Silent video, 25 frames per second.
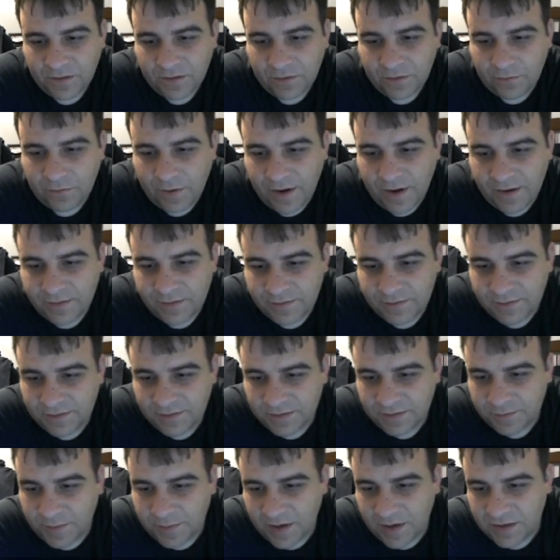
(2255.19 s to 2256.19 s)
grants
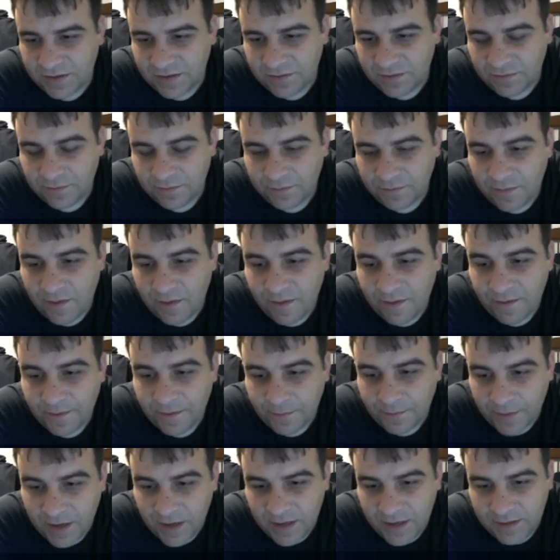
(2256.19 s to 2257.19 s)
spectrum
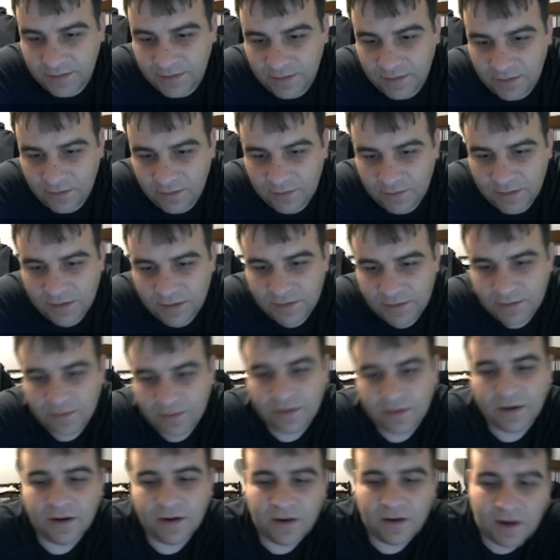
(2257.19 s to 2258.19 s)
3 to unit
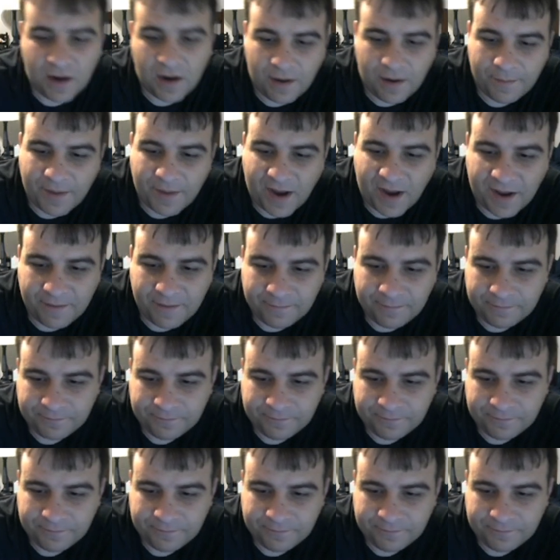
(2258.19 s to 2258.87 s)
during combat.